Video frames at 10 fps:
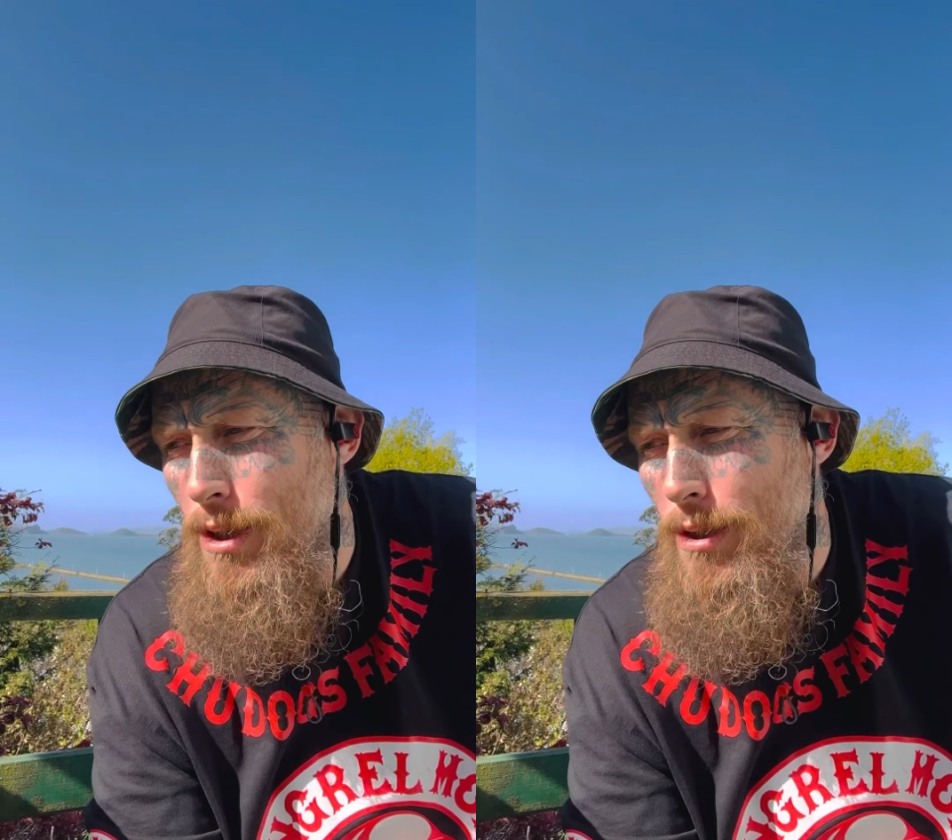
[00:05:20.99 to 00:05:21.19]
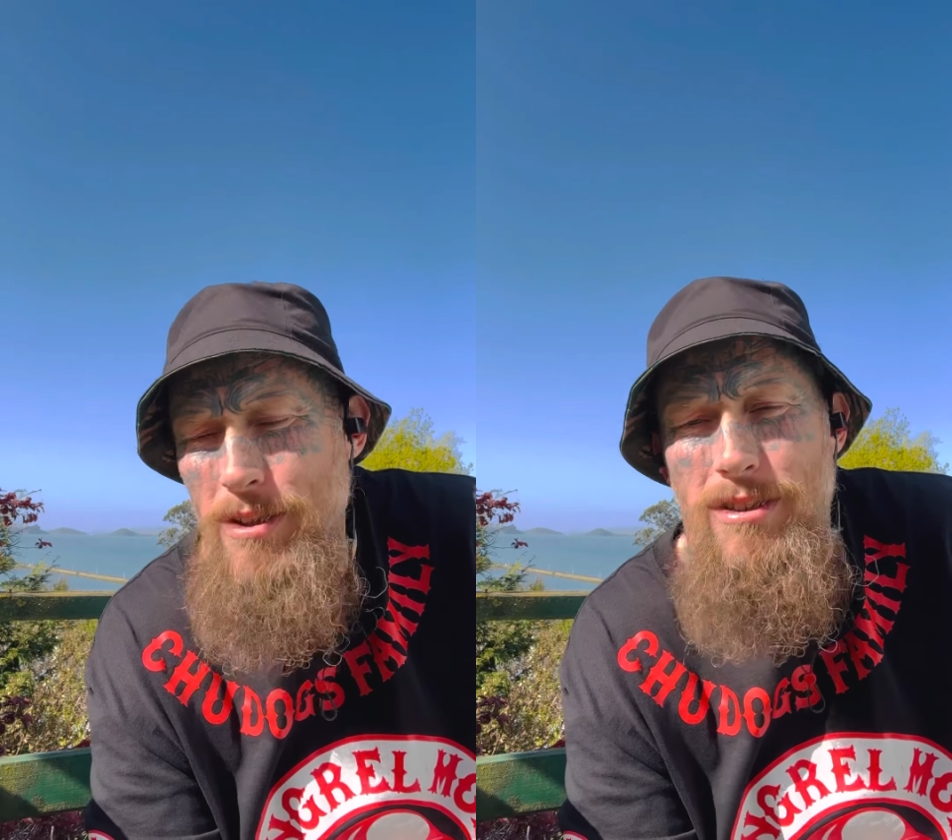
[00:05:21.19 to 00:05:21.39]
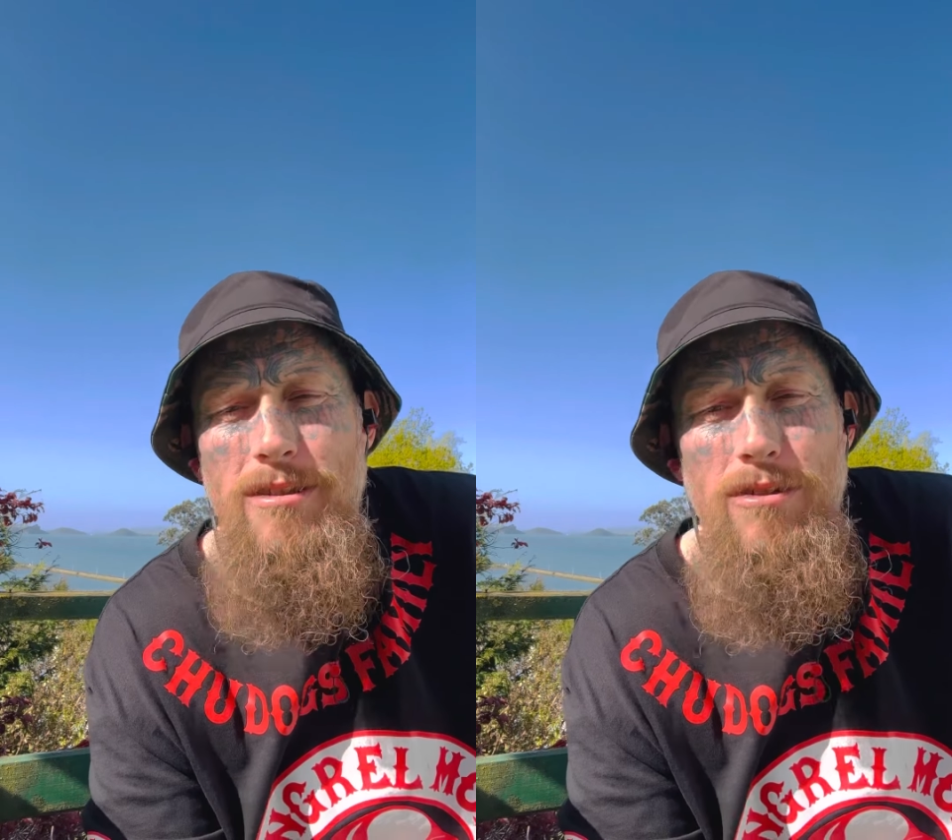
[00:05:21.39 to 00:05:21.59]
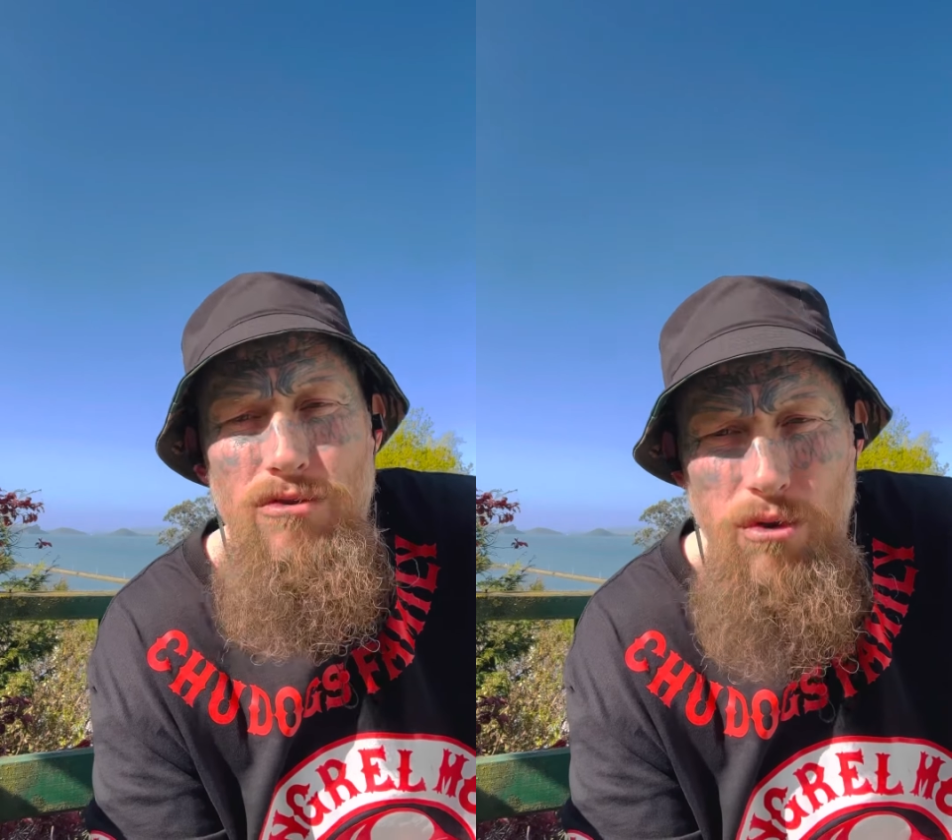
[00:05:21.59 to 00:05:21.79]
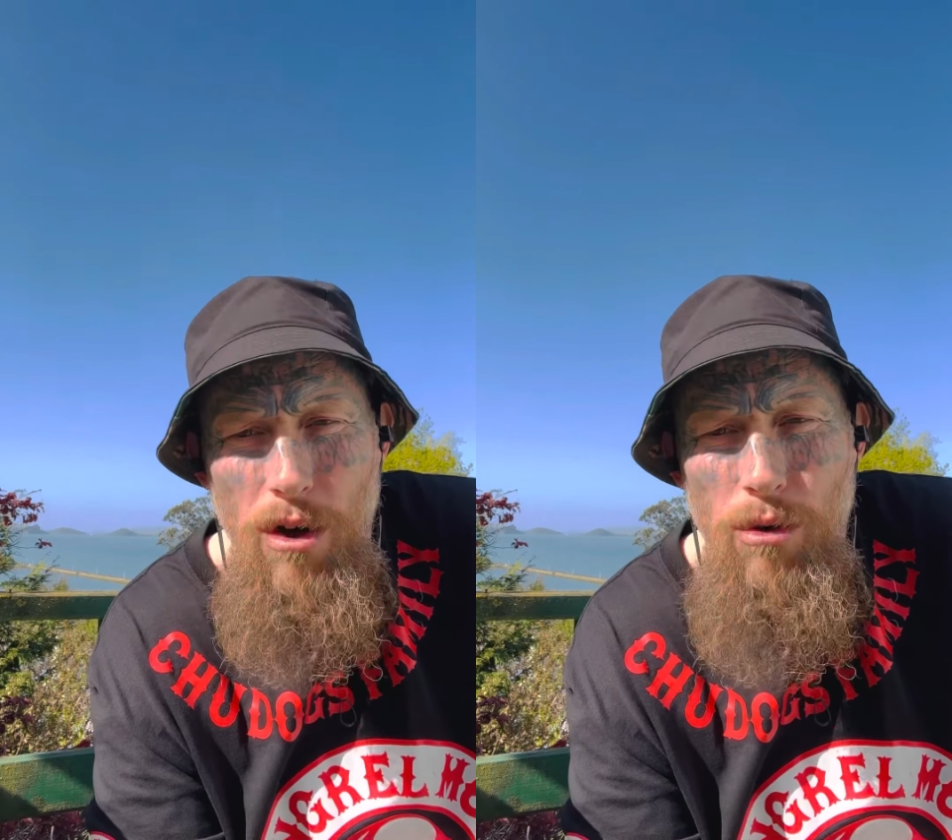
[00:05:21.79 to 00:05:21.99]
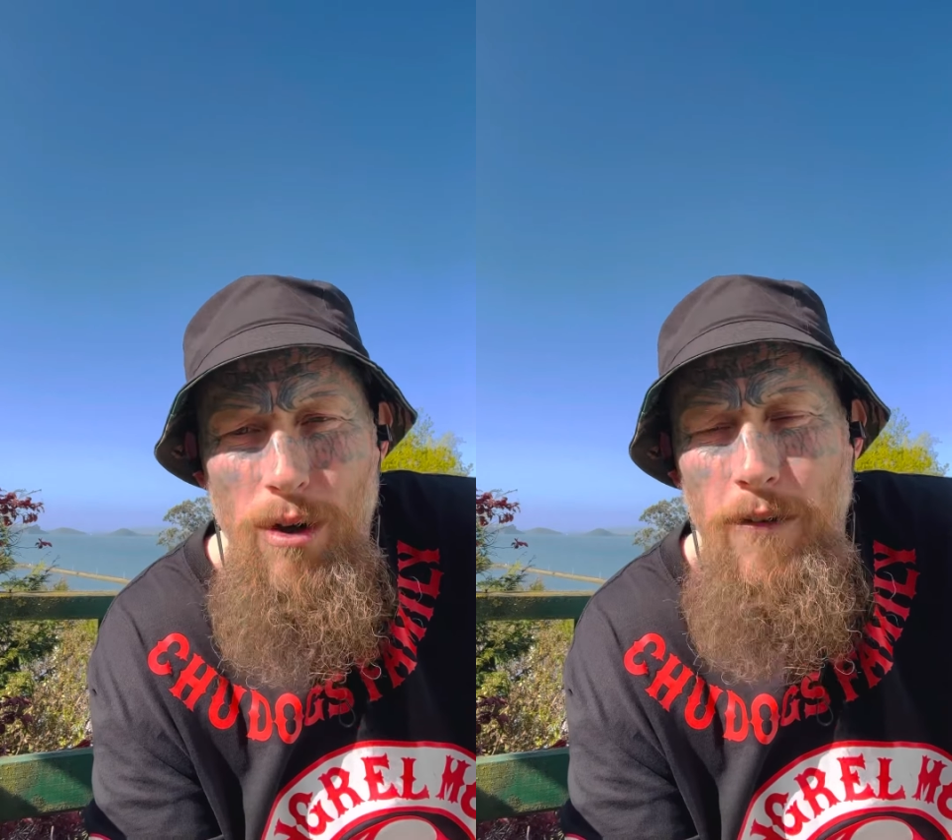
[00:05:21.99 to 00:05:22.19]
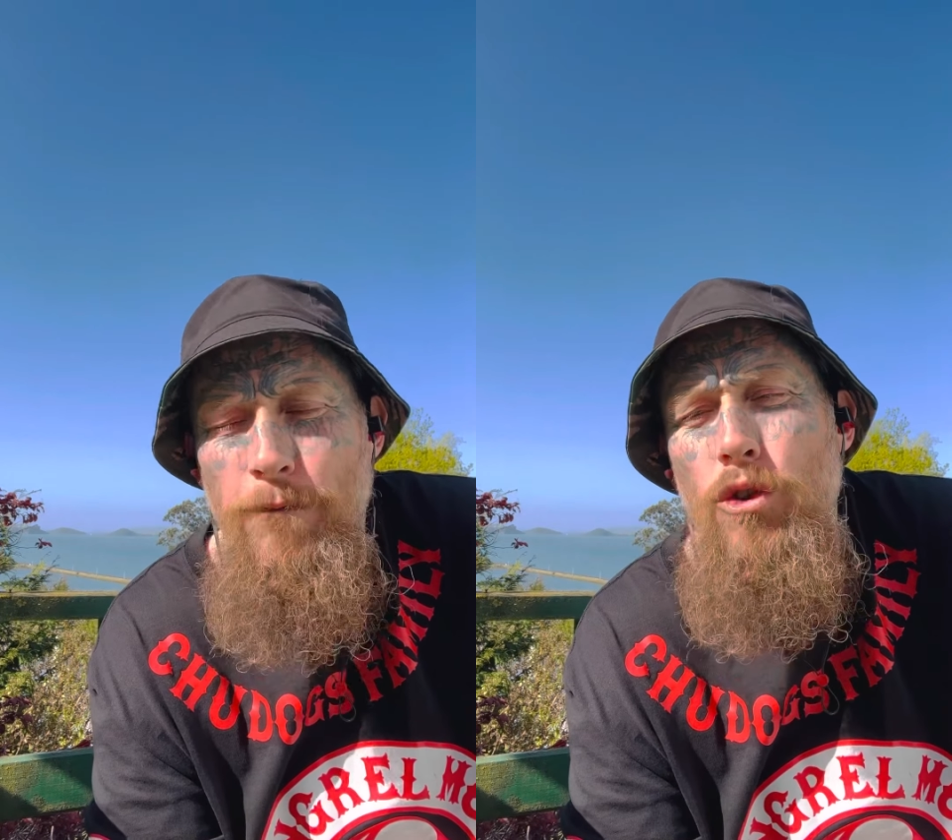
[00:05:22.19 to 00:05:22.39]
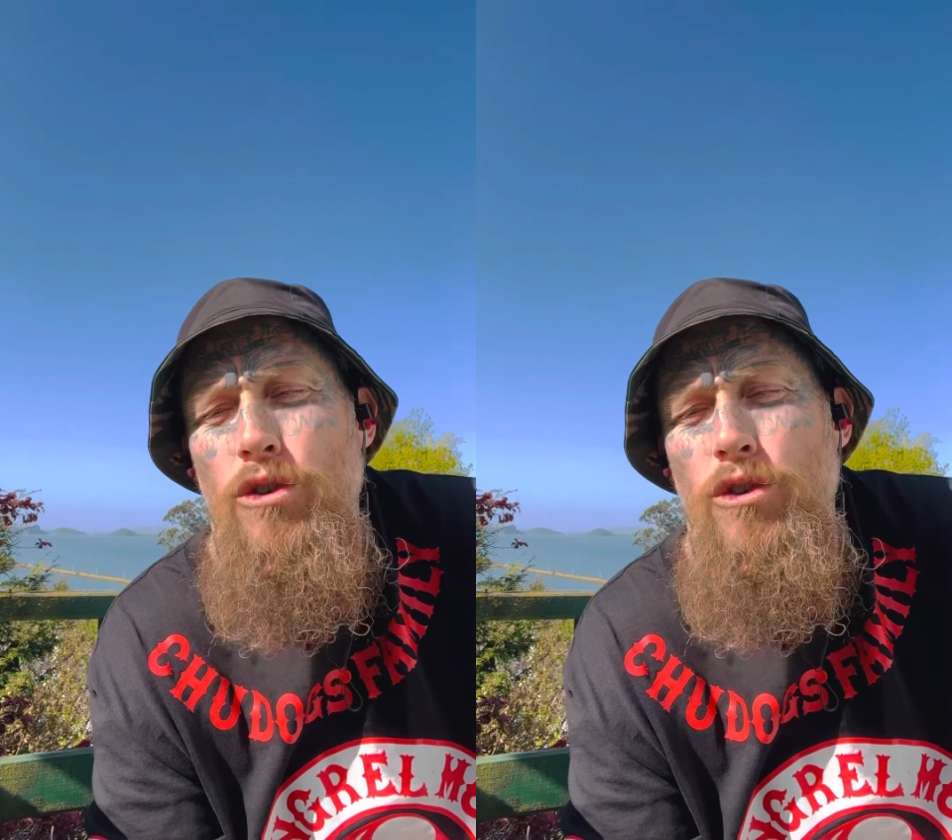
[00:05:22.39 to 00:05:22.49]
But it's just a trial run for